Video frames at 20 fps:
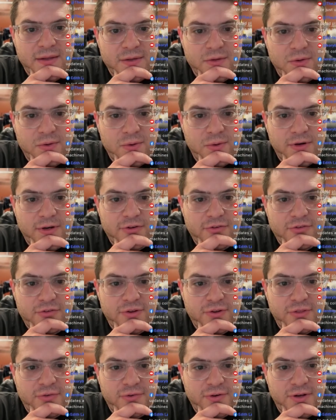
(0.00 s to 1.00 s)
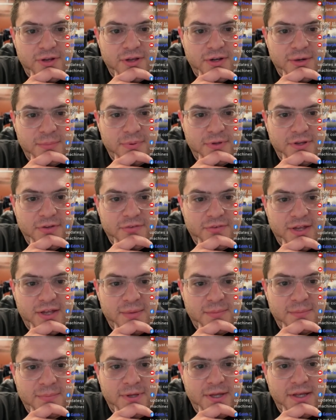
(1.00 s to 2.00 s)
Corey, just a 300-piece
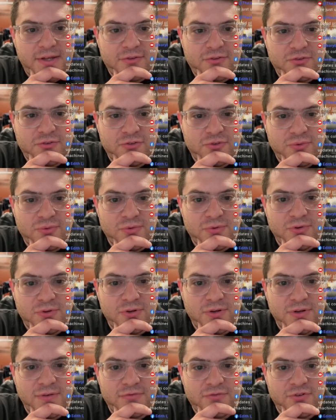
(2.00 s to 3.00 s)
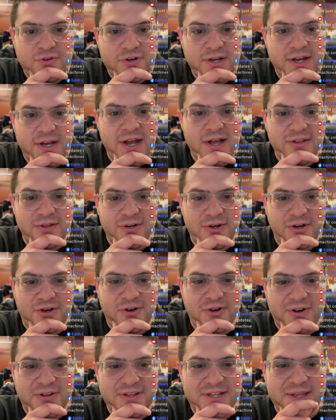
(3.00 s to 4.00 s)
hat patch order of tricolor
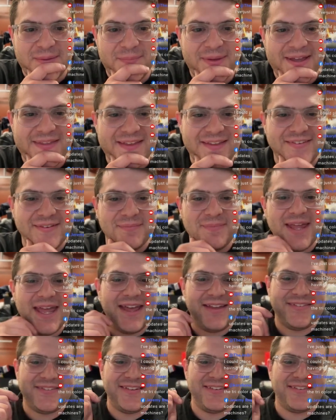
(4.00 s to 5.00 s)
acrylic, and man, that's some nasty